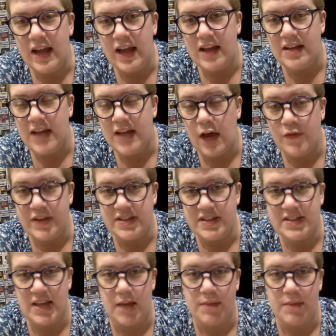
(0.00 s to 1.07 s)
now that
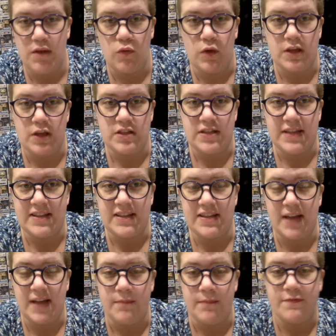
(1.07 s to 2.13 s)
Sami was at the
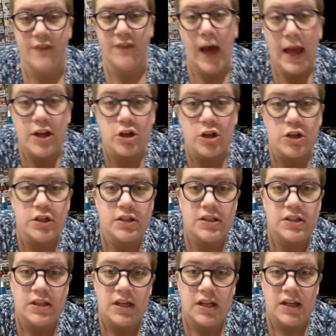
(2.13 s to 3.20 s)
time fired,
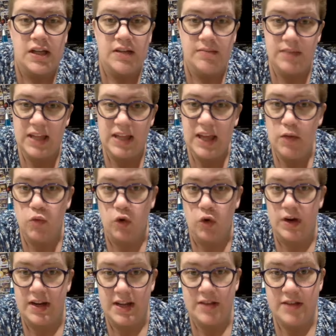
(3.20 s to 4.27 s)
he
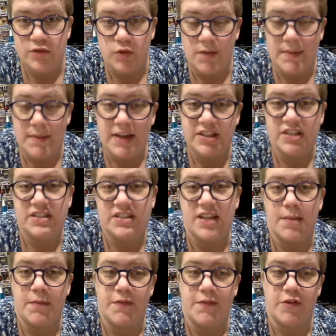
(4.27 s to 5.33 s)
wanted his rematch at
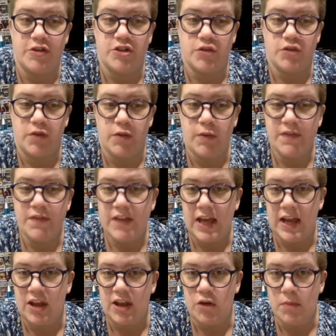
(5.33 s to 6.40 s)
Slammiversary with
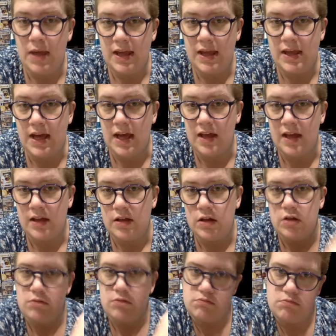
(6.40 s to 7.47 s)
Kenny Omega.
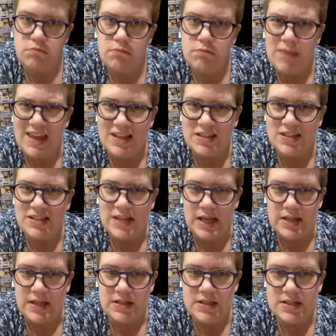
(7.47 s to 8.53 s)
Makes
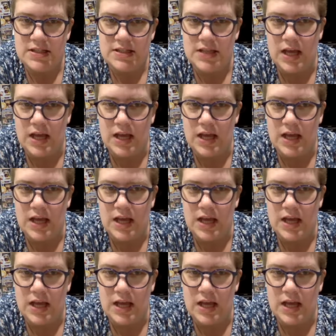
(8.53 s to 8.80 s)
sense.